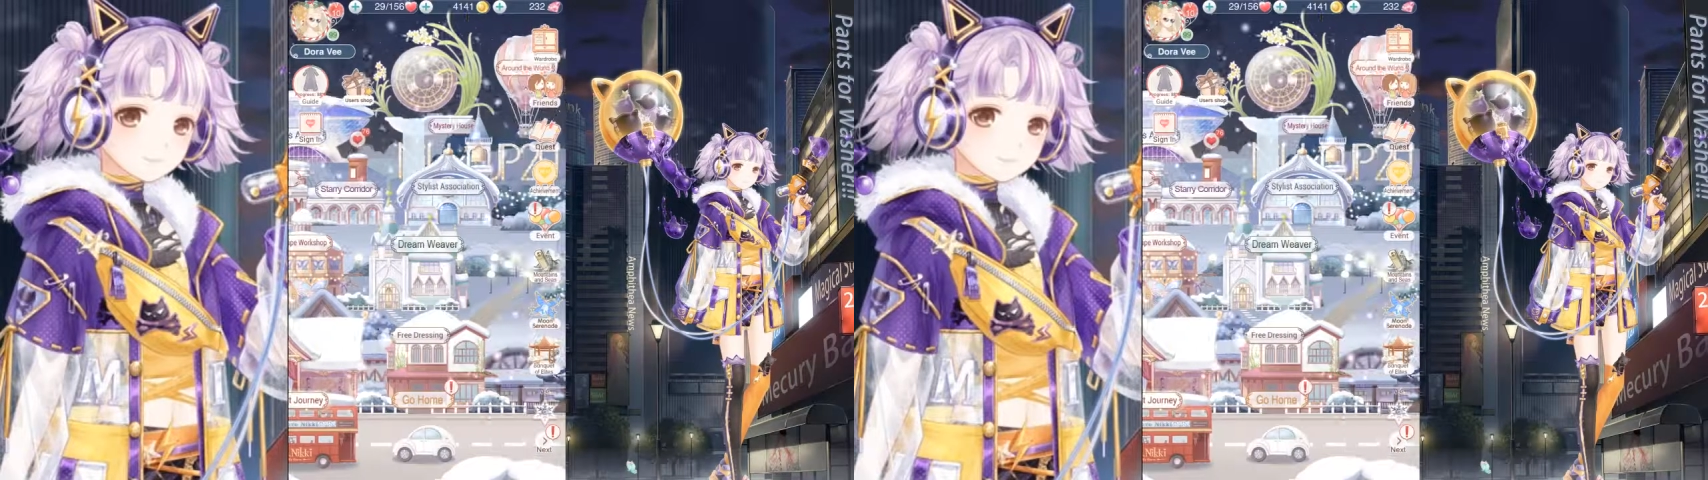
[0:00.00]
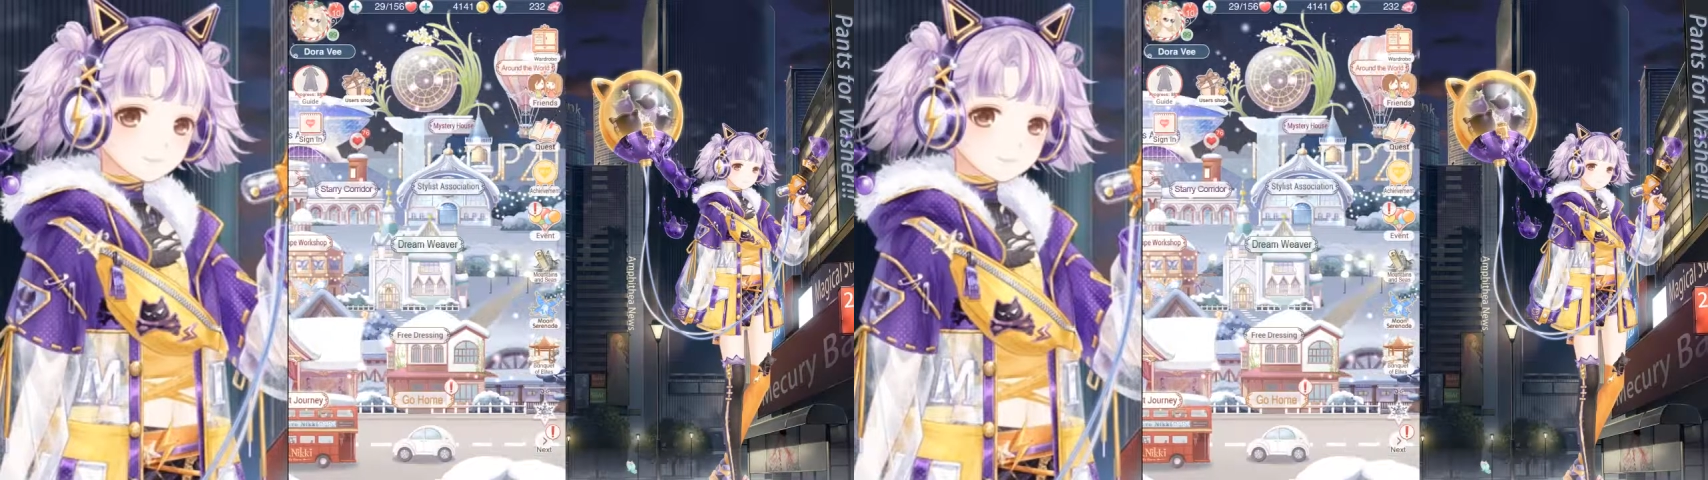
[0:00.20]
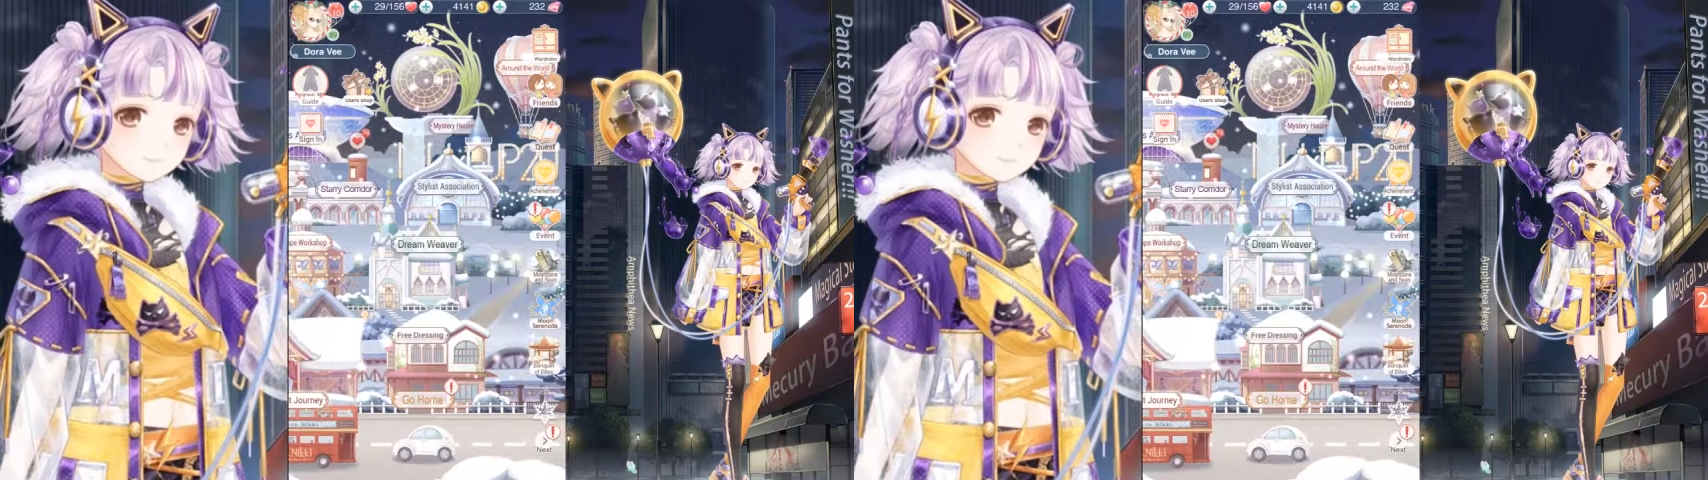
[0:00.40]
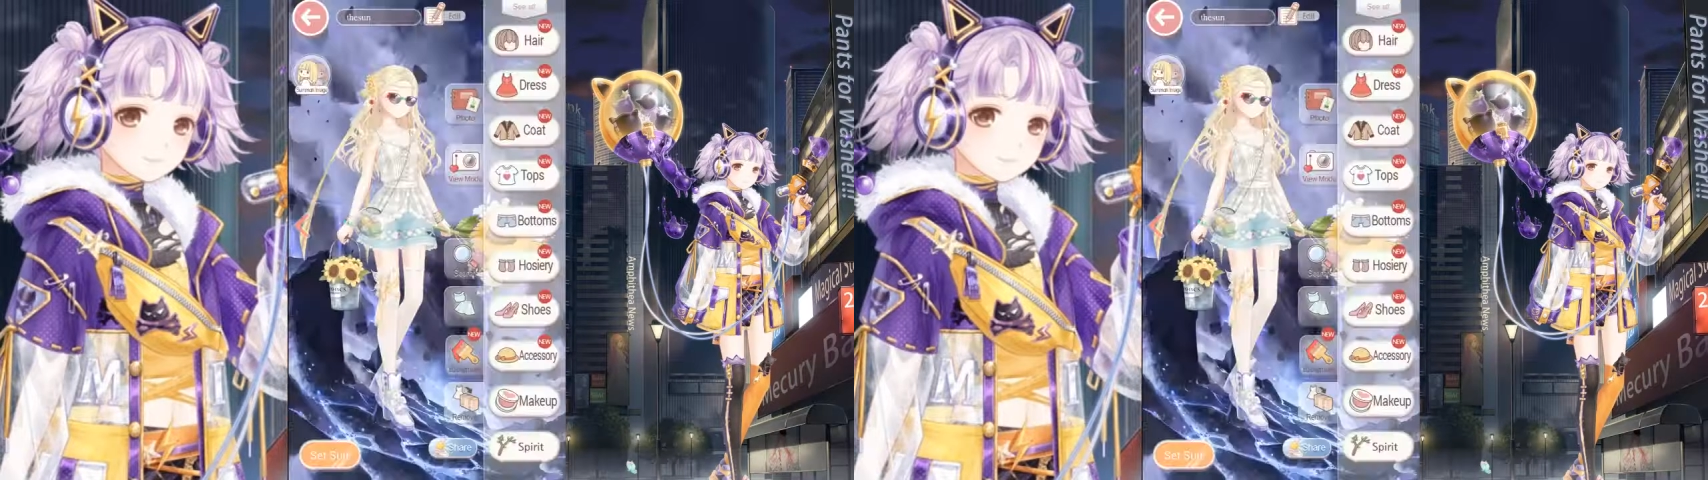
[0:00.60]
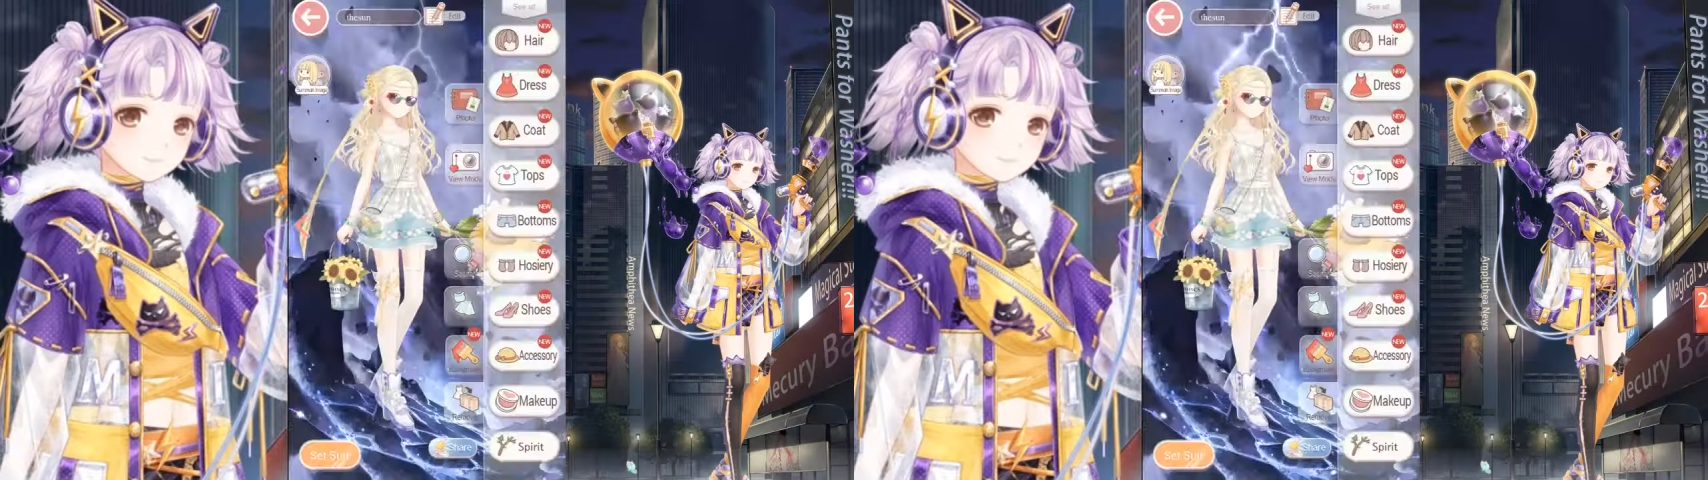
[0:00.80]
I'm gonna show
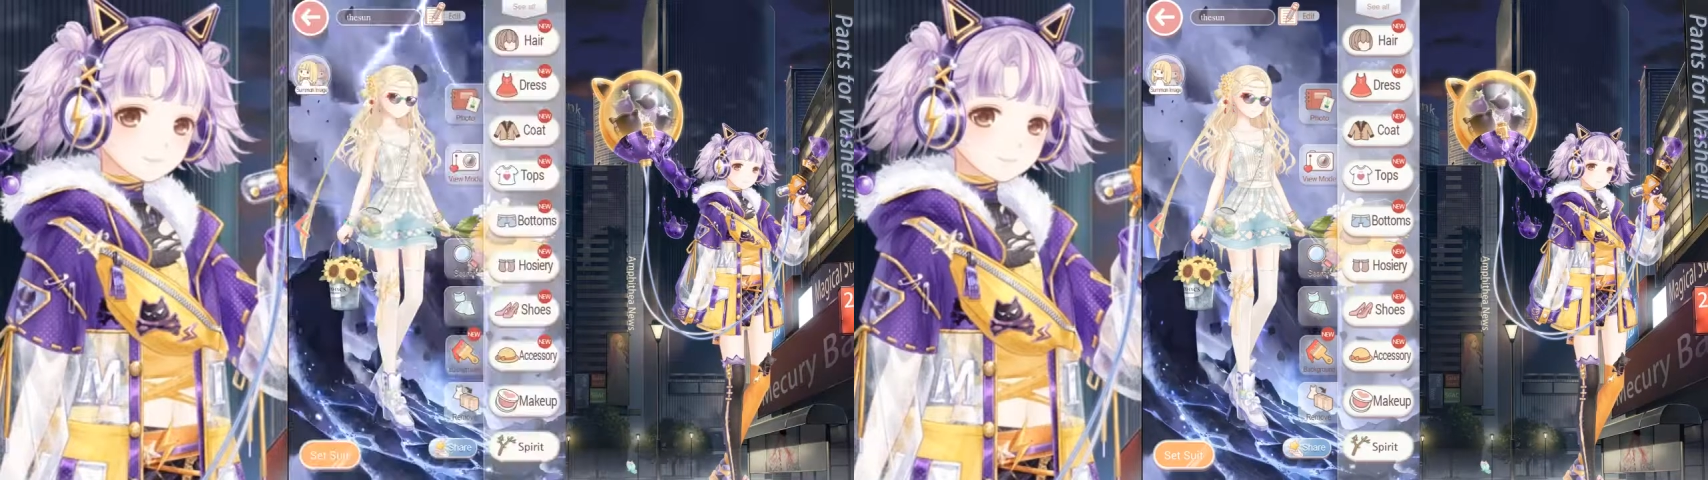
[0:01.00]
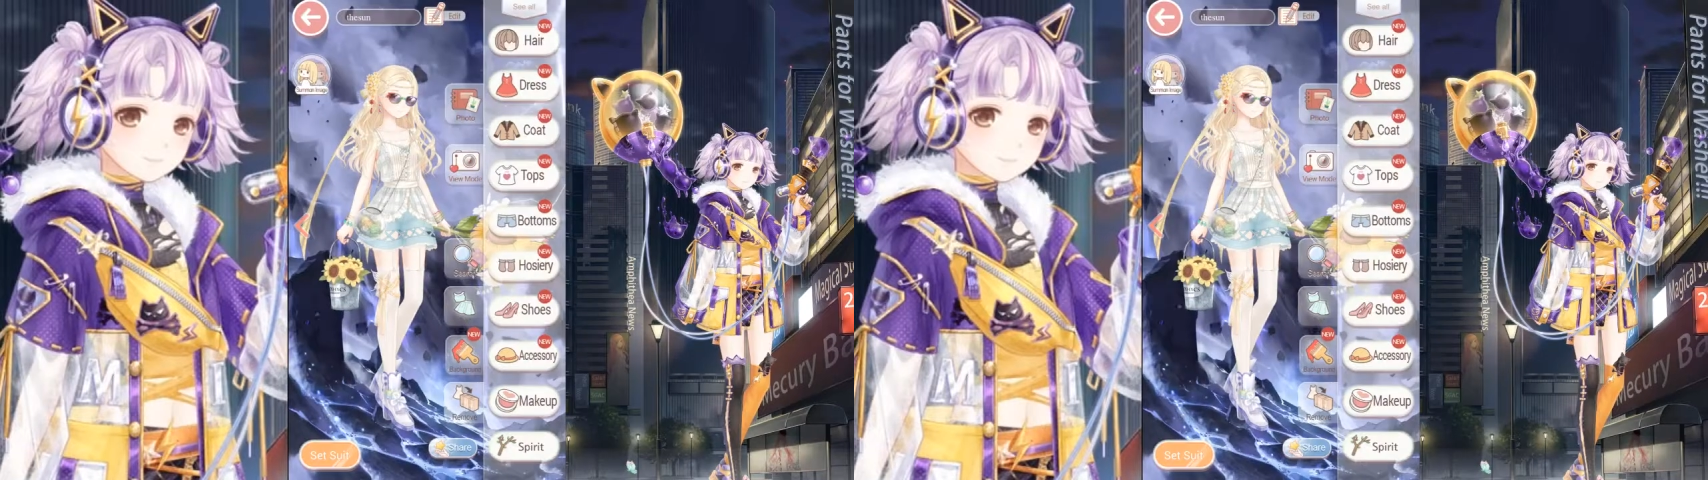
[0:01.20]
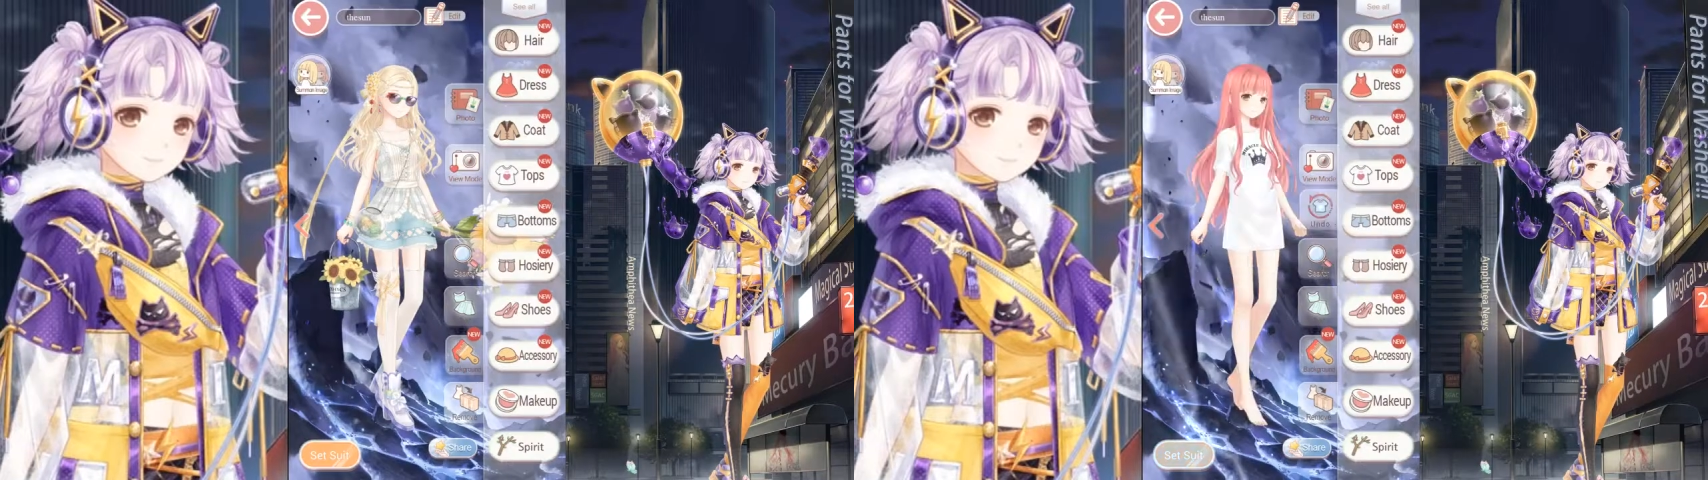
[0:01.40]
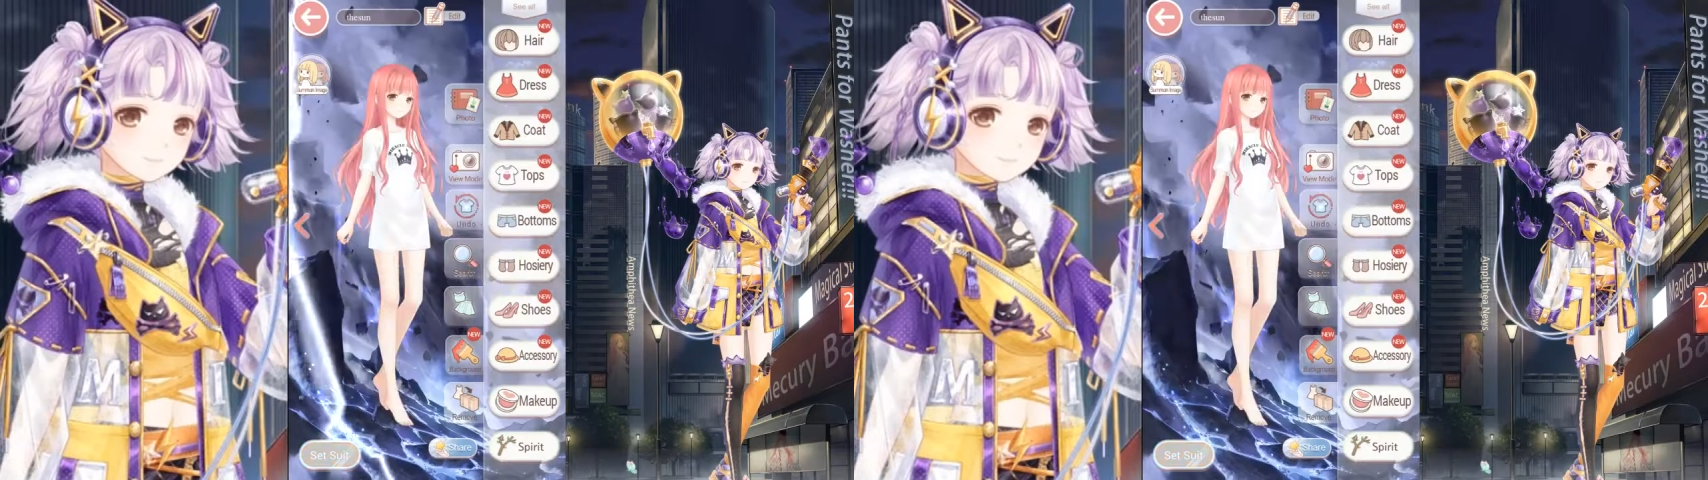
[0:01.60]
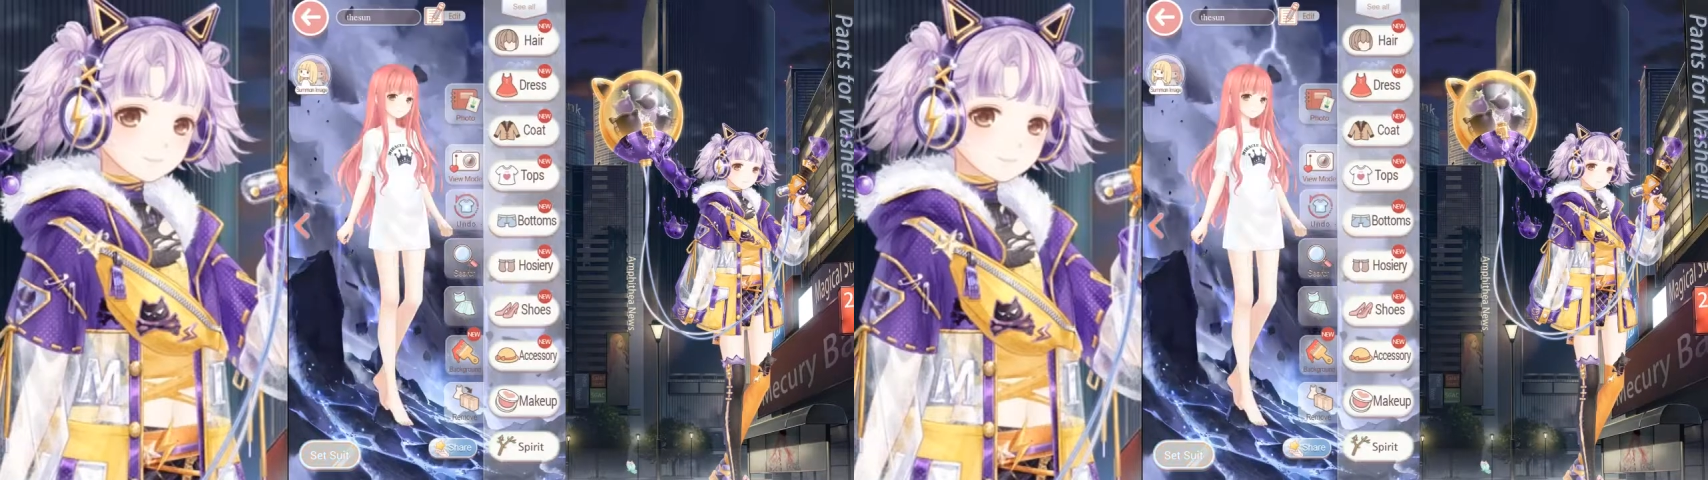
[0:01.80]
off my
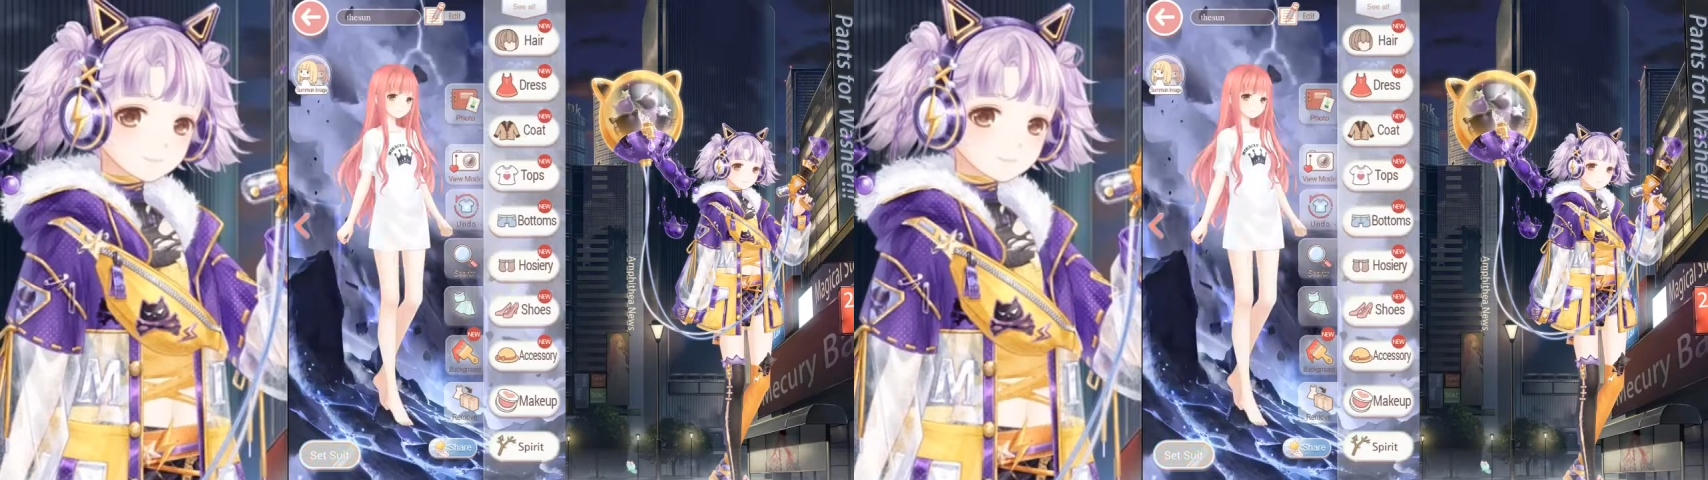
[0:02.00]
lion.